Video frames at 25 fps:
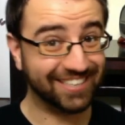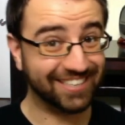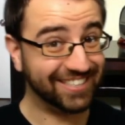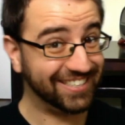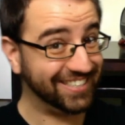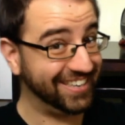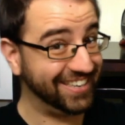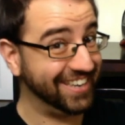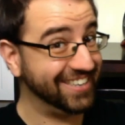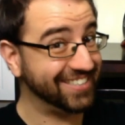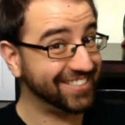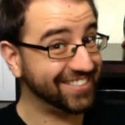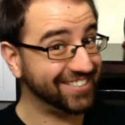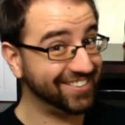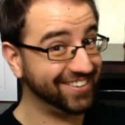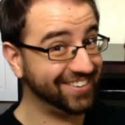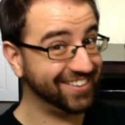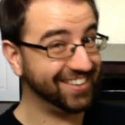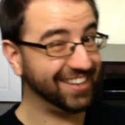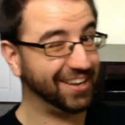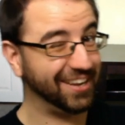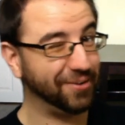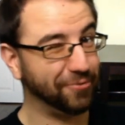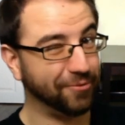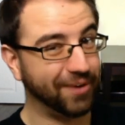because she is
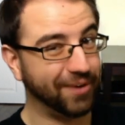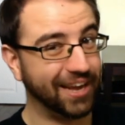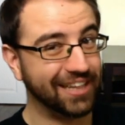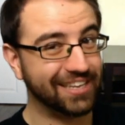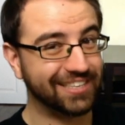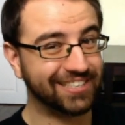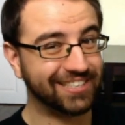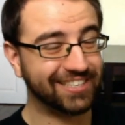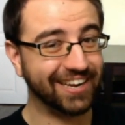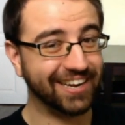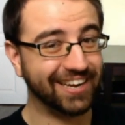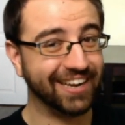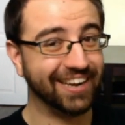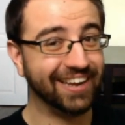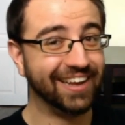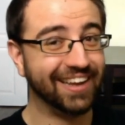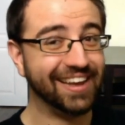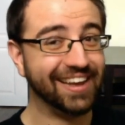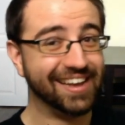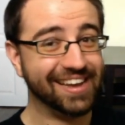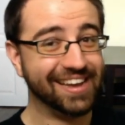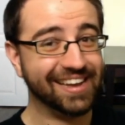certainly relishing